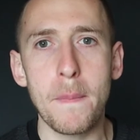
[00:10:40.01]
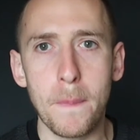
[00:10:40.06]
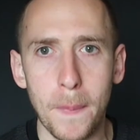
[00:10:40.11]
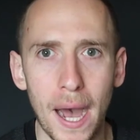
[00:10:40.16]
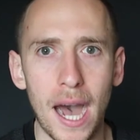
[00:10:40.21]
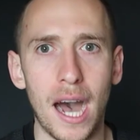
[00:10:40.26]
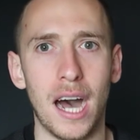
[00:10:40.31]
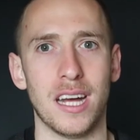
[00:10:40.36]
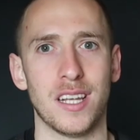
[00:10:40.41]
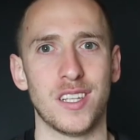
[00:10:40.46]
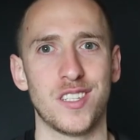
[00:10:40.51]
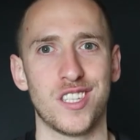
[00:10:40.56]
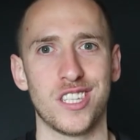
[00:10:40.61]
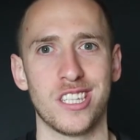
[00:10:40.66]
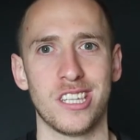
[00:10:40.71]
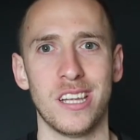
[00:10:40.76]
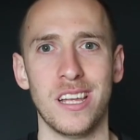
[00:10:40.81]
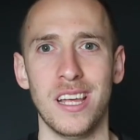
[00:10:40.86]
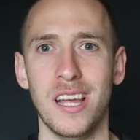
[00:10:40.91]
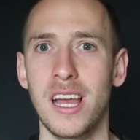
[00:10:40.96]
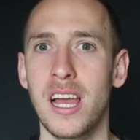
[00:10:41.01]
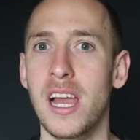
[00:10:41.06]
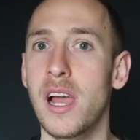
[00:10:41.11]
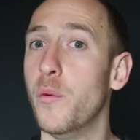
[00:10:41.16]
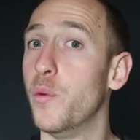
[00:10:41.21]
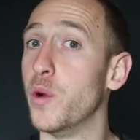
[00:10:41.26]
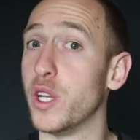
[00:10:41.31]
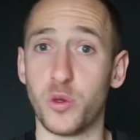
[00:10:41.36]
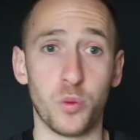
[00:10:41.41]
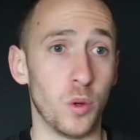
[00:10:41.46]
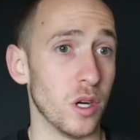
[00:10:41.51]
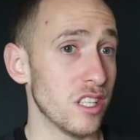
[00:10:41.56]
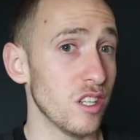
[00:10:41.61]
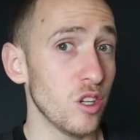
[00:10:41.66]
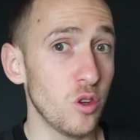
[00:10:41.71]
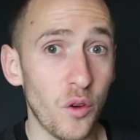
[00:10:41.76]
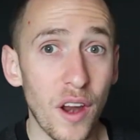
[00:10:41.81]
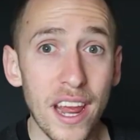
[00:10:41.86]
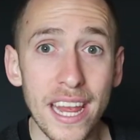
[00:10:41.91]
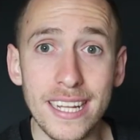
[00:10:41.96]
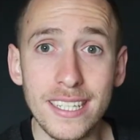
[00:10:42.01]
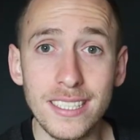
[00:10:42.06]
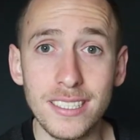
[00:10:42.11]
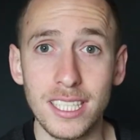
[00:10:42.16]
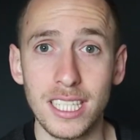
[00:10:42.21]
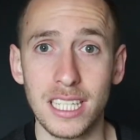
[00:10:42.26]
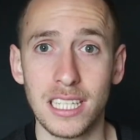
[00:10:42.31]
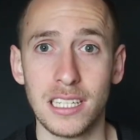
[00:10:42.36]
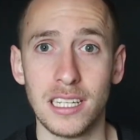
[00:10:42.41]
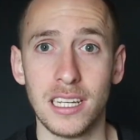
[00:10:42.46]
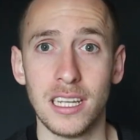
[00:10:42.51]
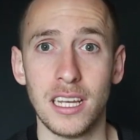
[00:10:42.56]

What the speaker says: past, which wasn't great.